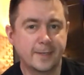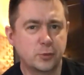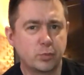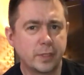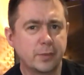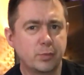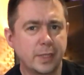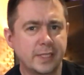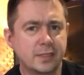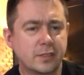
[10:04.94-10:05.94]
I spray
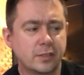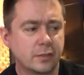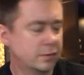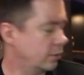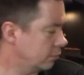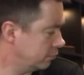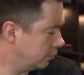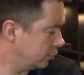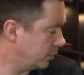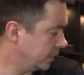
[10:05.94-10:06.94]
paint no,
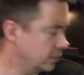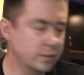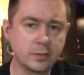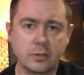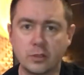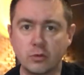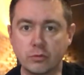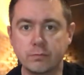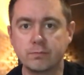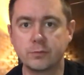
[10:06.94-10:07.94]
not paint,
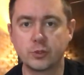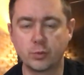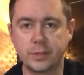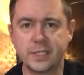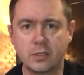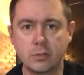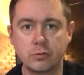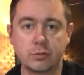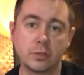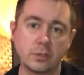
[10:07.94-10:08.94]
glue. Spray
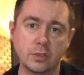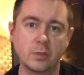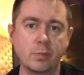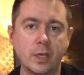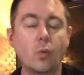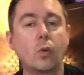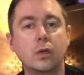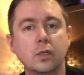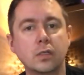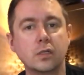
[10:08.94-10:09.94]
glued the back
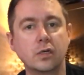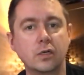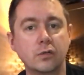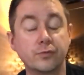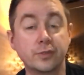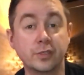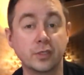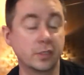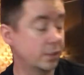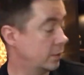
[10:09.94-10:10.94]
wall of
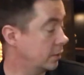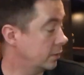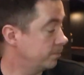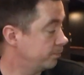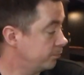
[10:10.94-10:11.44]
the